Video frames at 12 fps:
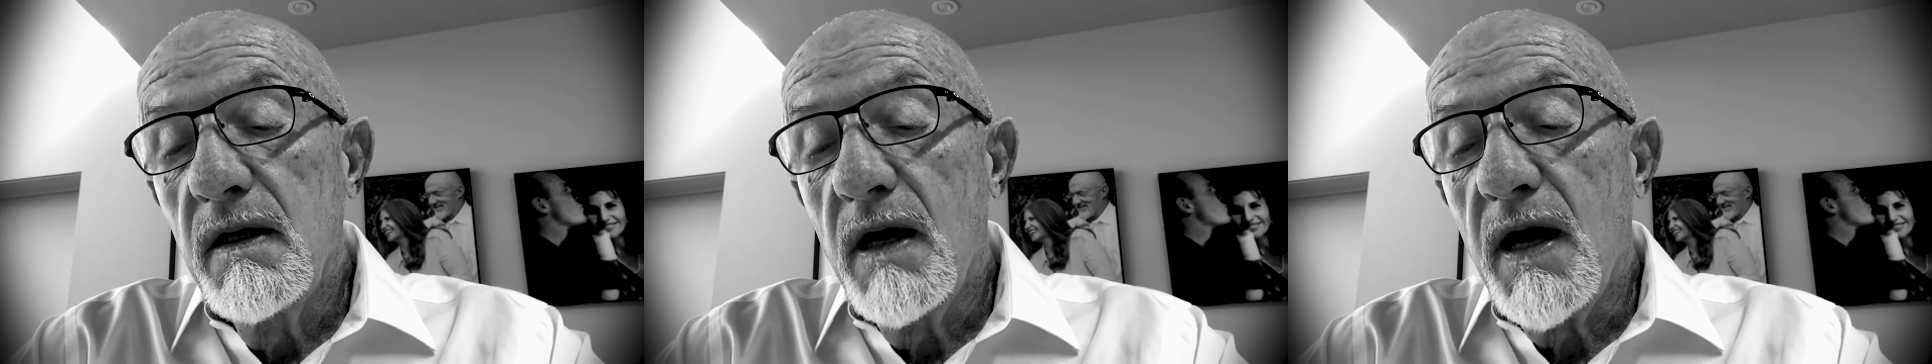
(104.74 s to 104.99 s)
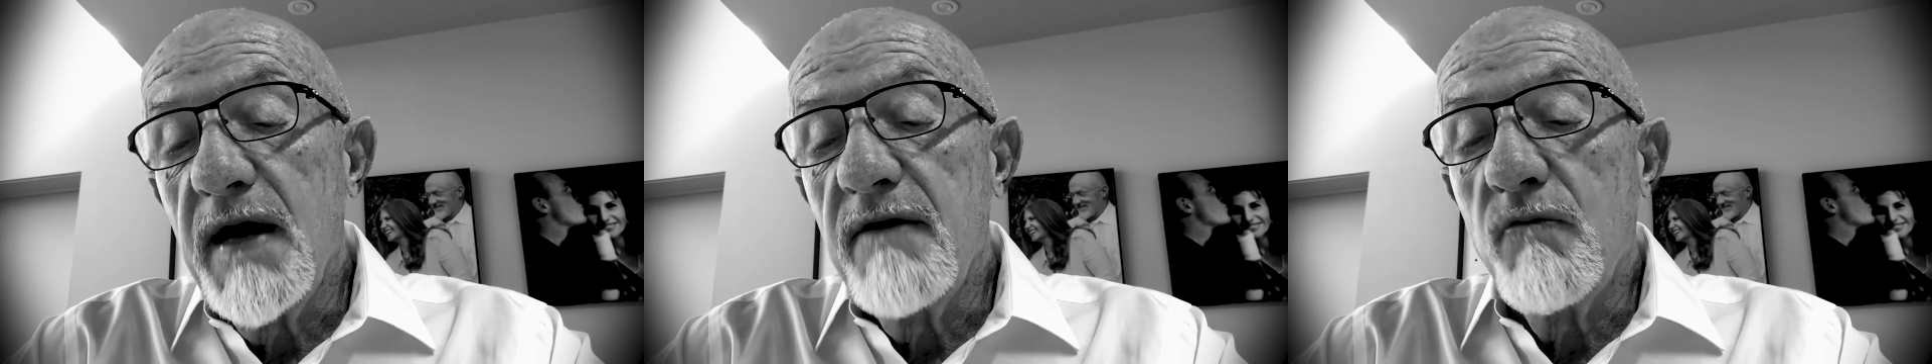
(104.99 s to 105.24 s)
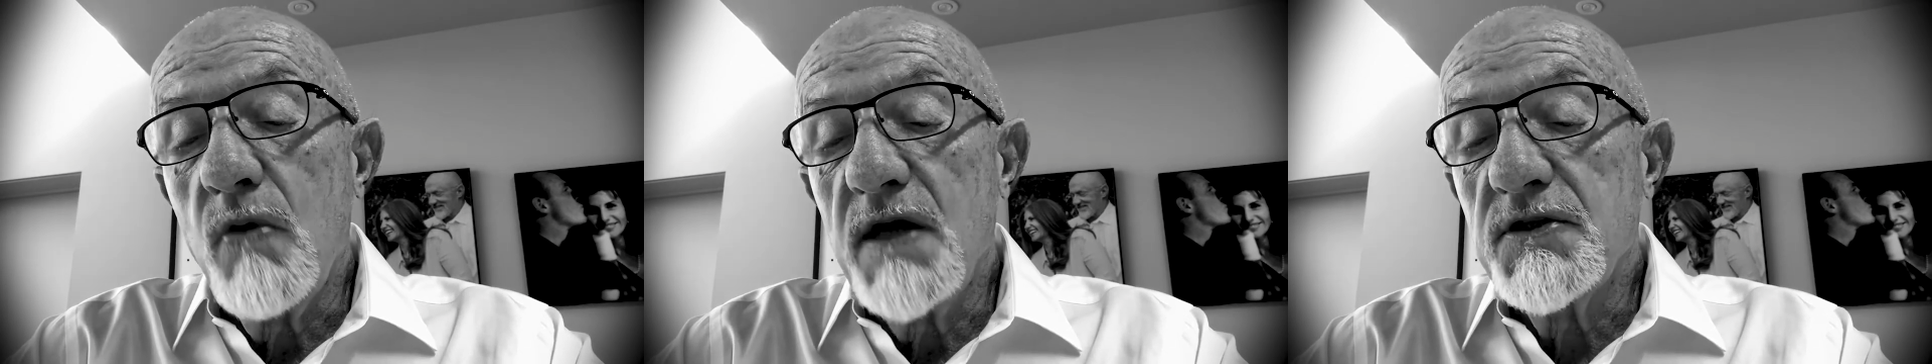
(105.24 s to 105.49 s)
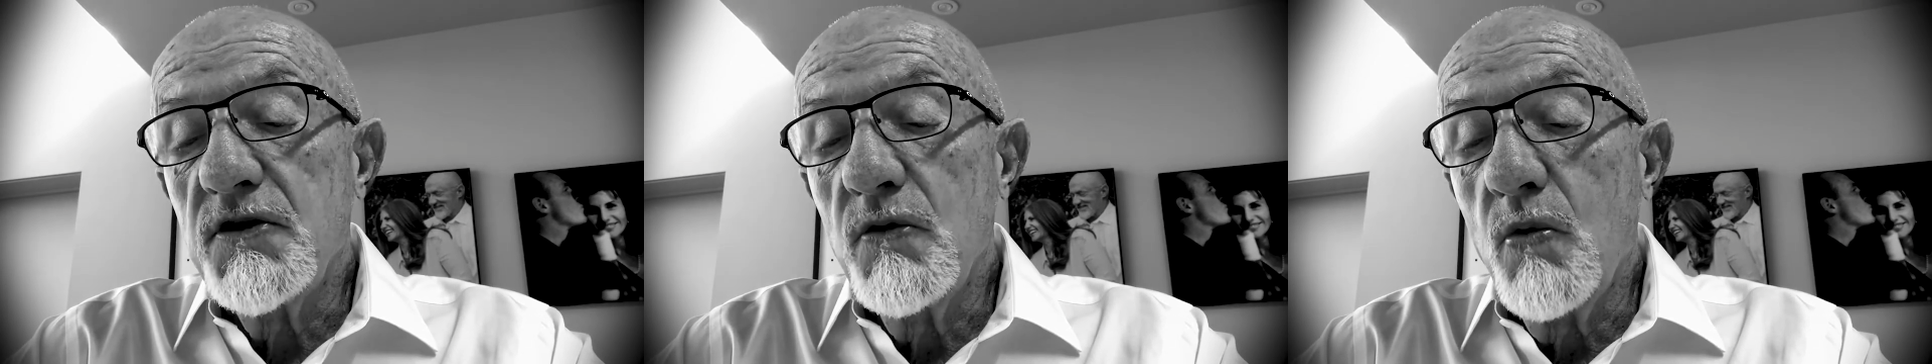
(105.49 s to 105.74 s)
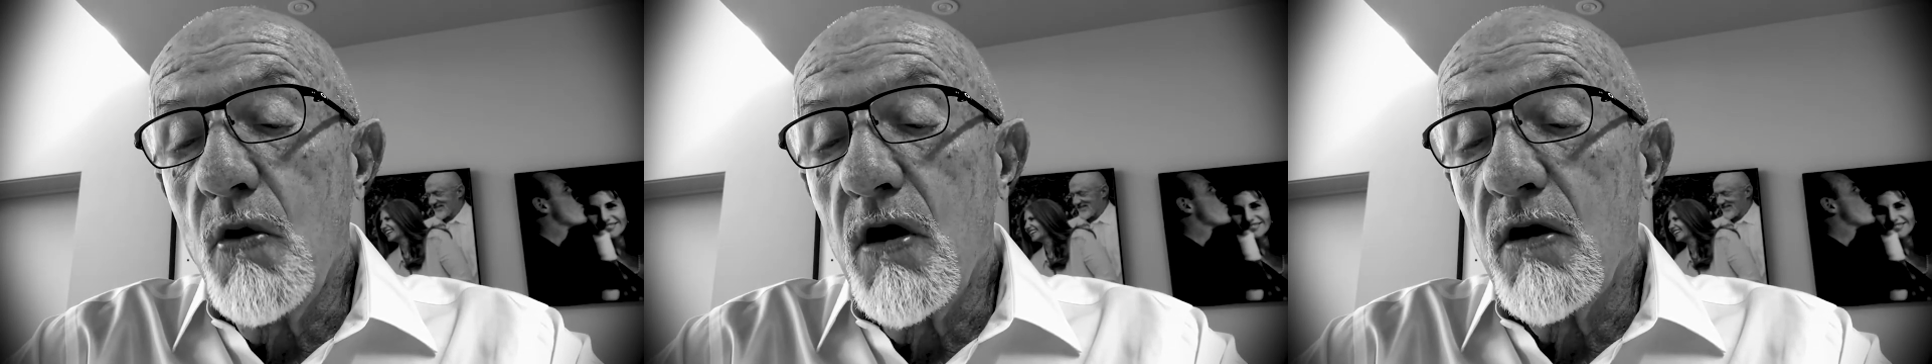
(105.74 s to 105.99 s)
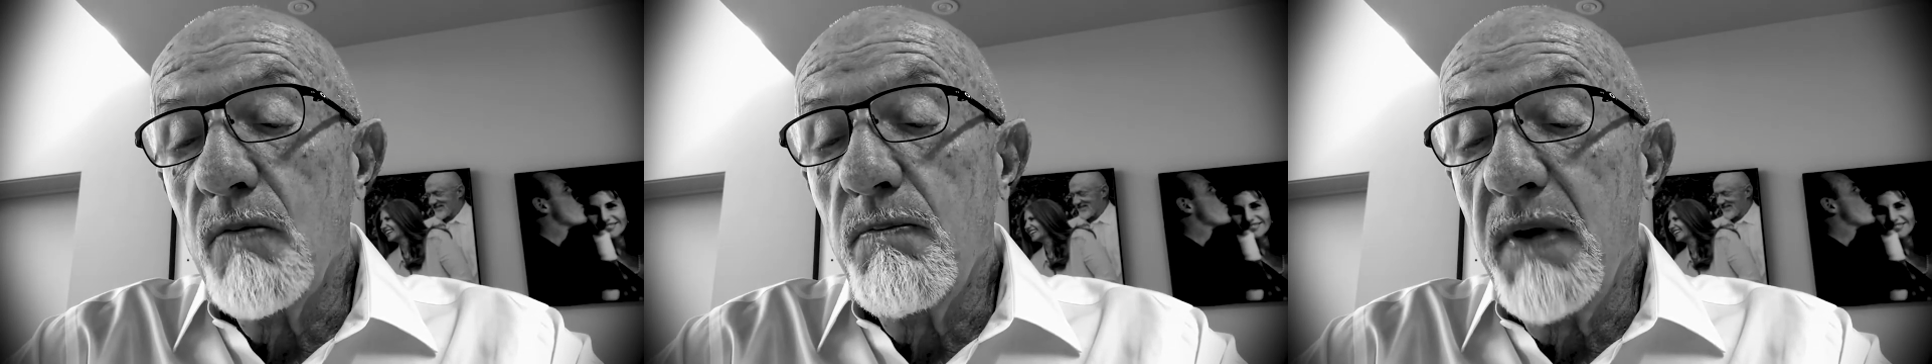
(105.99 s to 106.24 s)
I have watched the
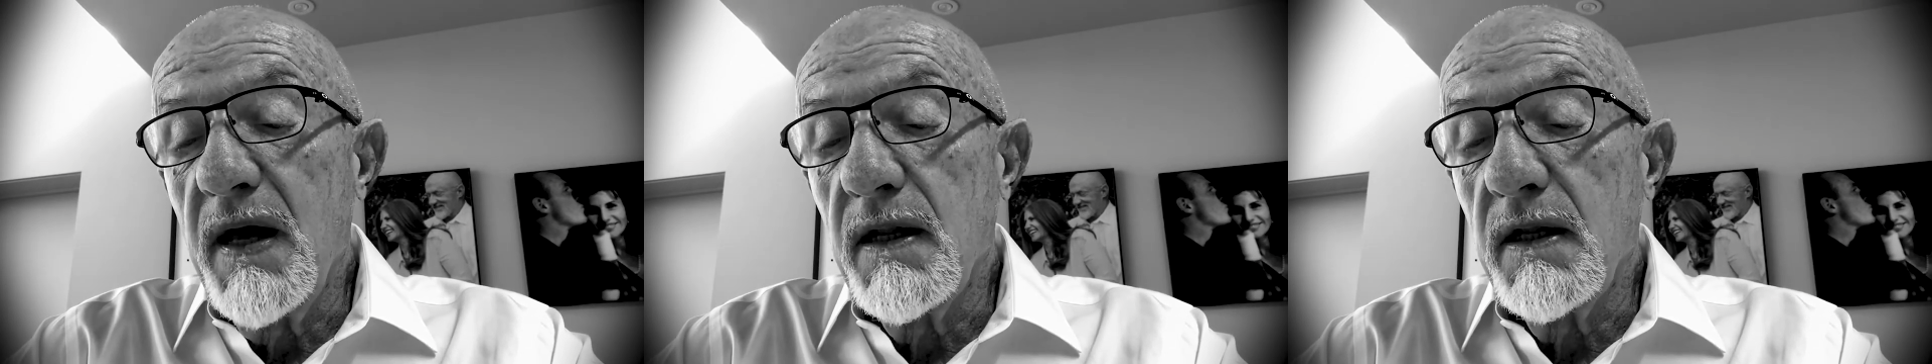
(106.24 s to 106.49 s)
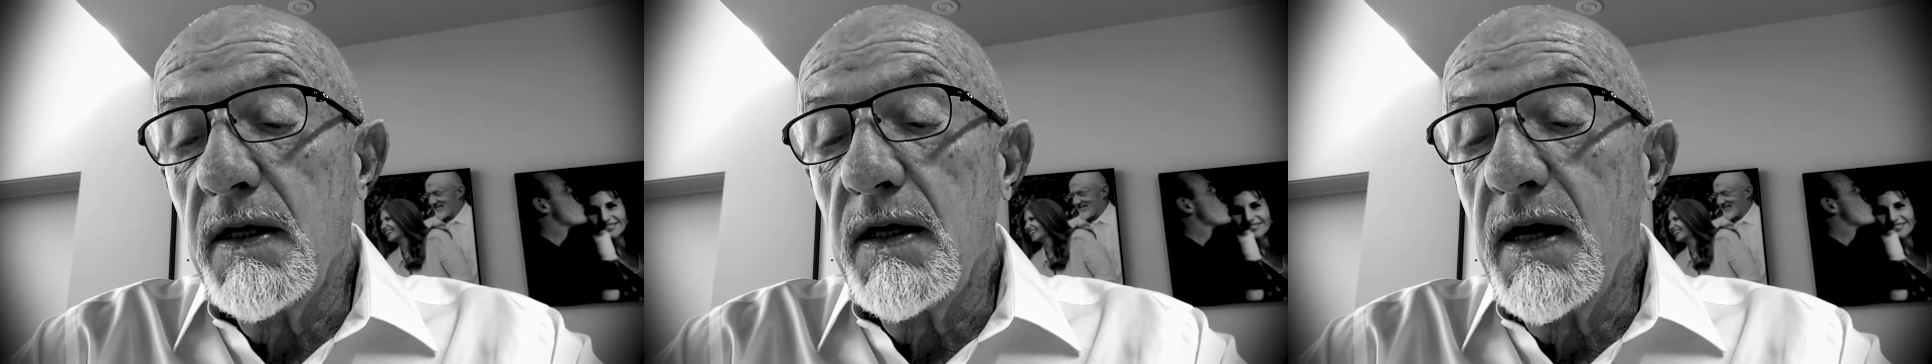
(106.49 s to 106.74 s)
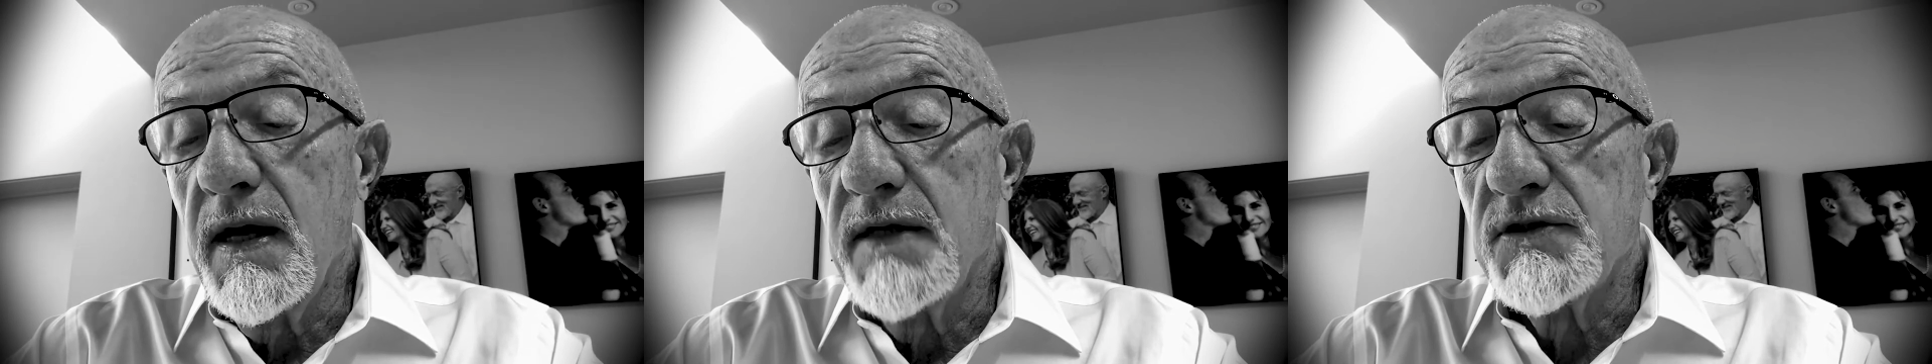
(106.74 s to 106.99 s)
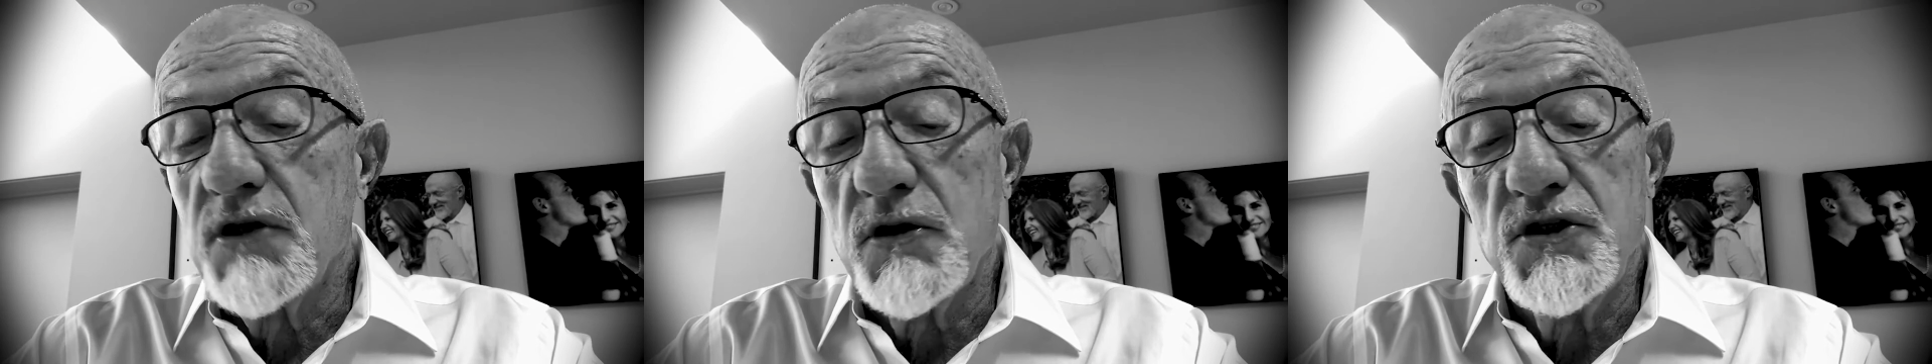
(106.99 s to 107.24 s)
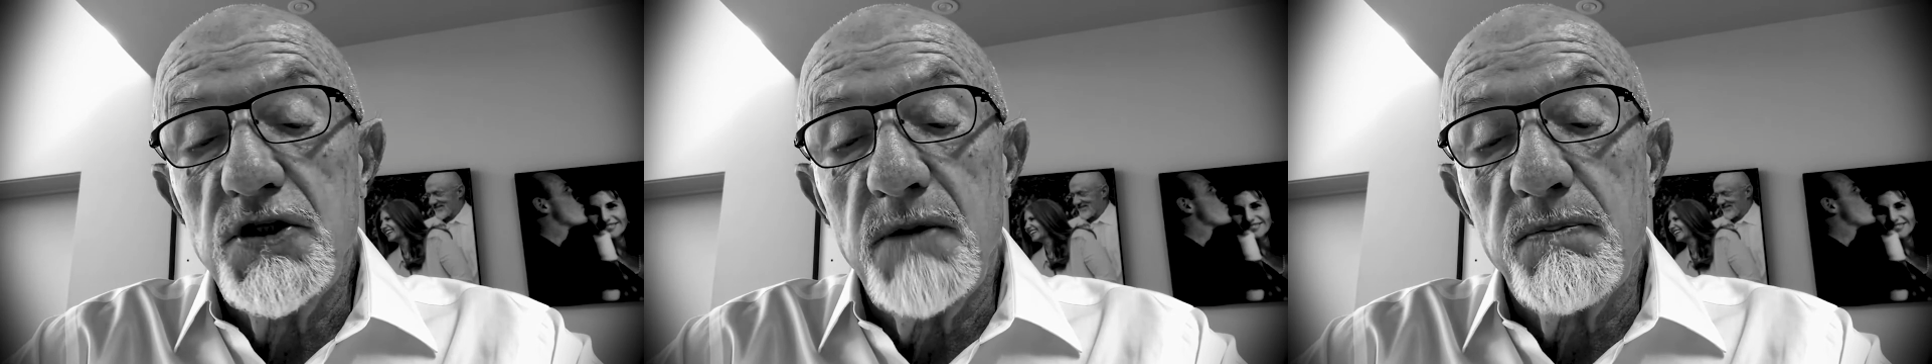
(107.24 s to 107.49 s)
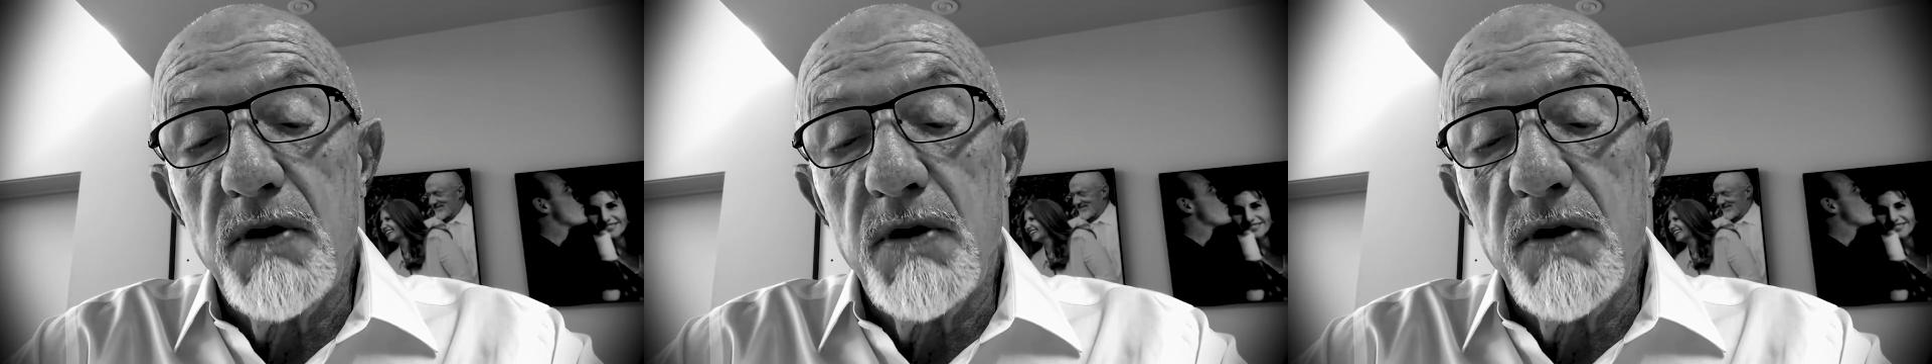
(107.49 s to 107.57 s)
water bailing as our ship